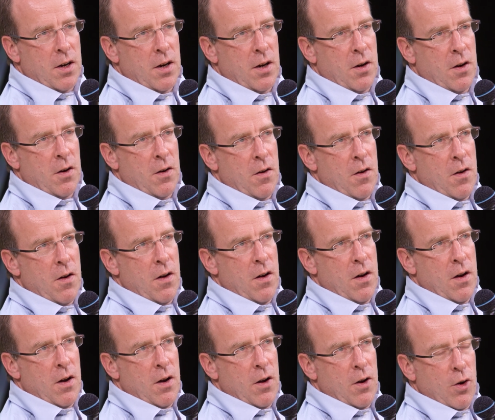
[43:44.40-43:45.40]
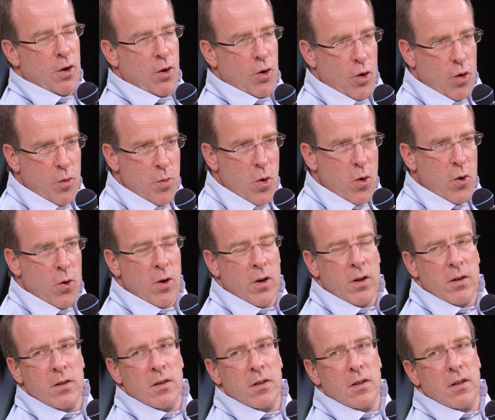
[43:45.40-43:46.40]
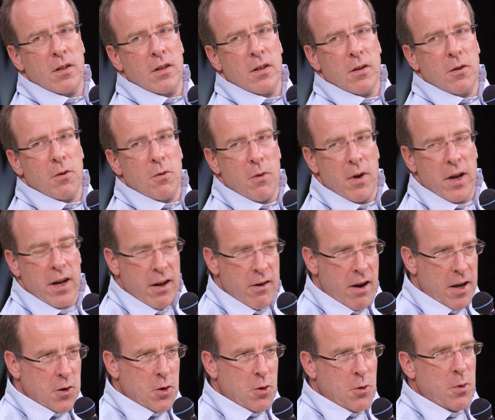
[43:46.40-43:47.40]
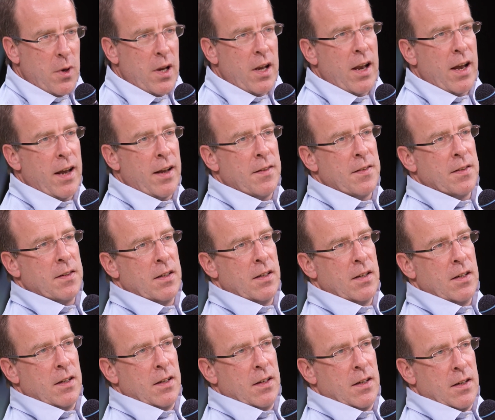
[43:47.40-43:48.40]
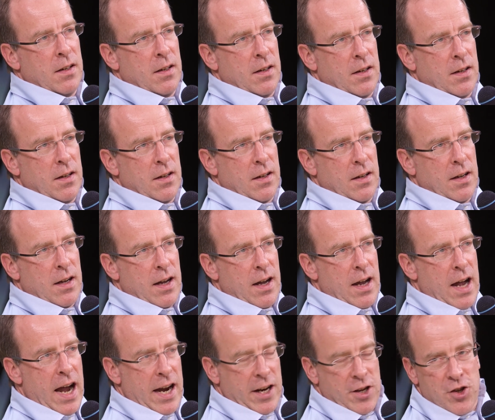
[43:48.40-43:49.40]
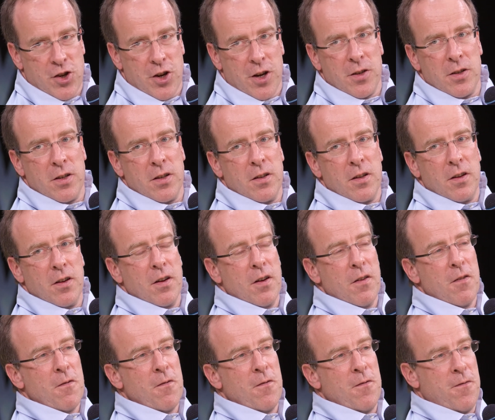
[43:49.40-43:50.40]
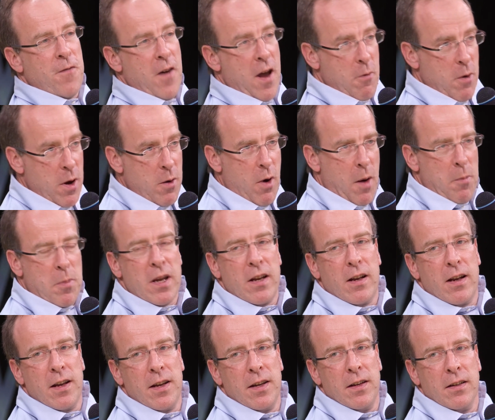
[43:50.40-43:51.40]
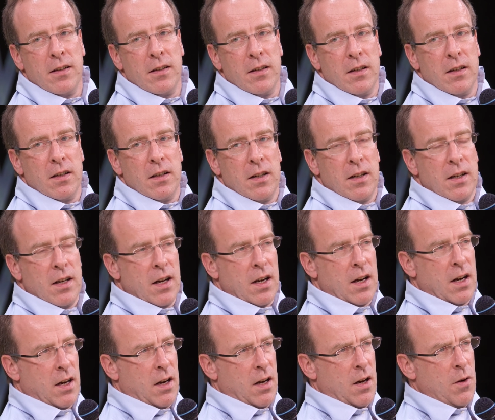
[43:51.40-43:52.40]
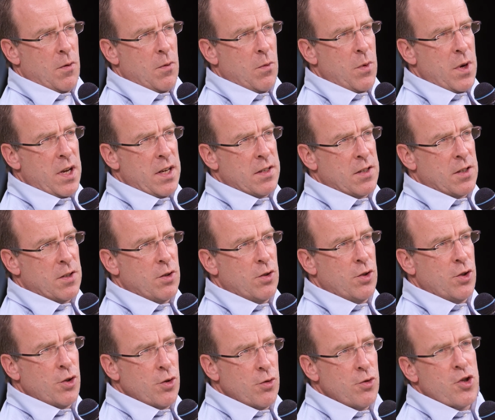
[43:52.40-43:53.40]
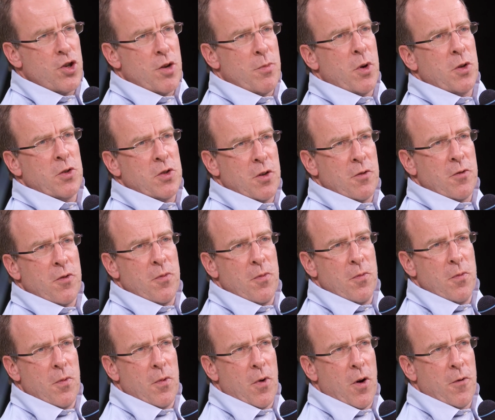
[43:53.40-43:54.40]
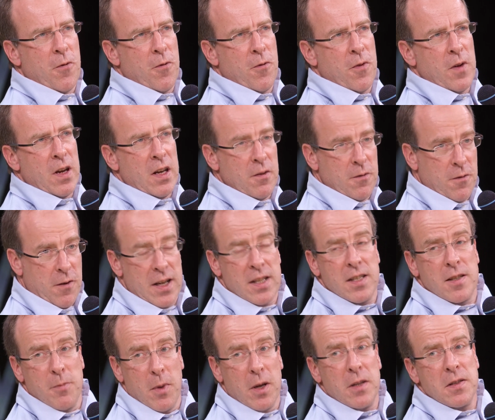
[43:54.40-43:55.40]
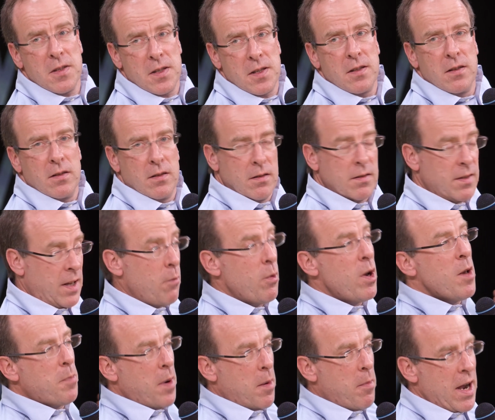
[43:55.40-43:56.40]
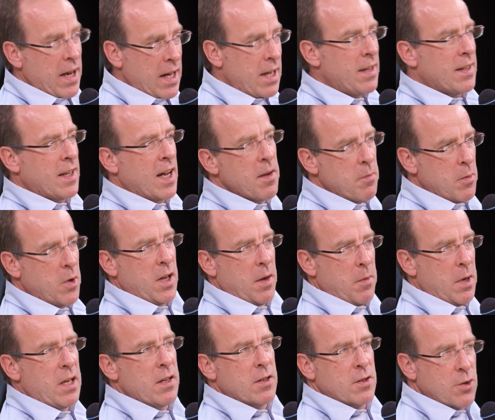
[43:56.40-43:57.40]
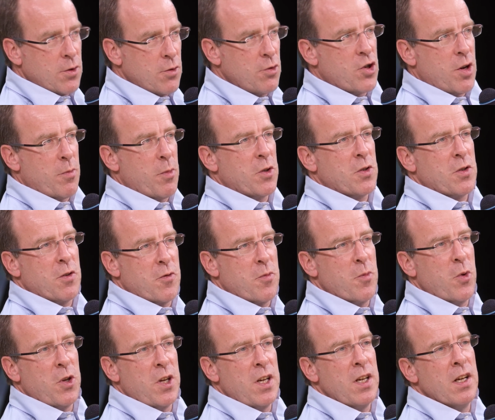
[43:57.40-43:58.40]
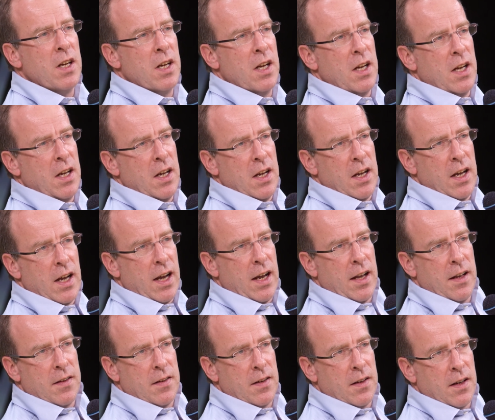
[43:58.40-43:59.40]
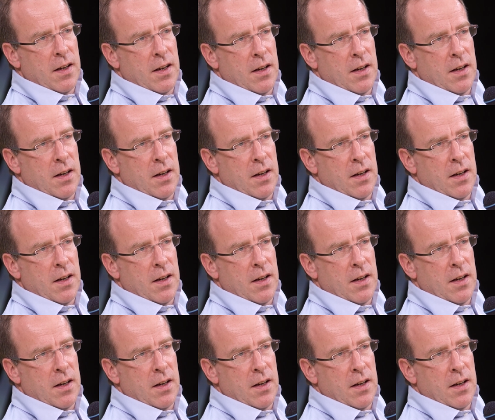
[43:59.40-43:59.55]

a global, regulatory-led action very rapidly with huge amounts of investments. They will pay back in time, but I mean it's huge amounts of money, and